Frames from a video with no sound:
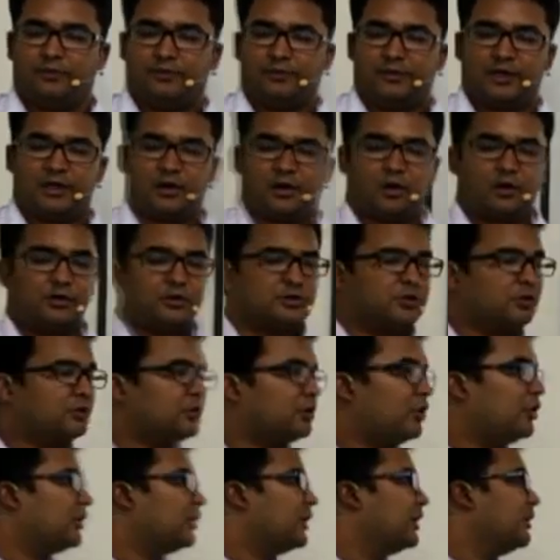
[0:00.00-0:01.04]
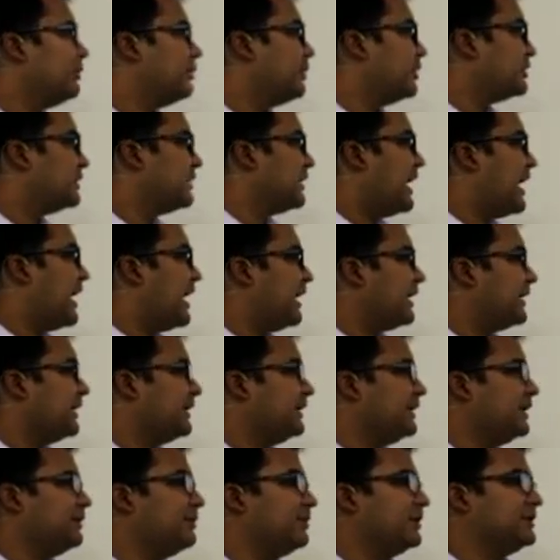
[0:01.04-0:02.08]
We are also talking about the
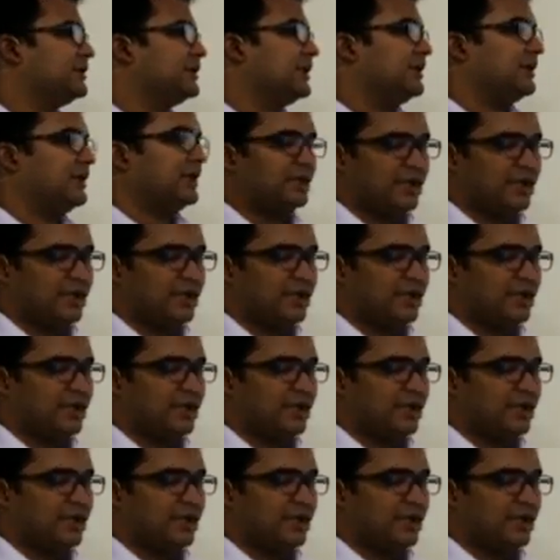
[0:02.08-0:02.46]
R&D budget.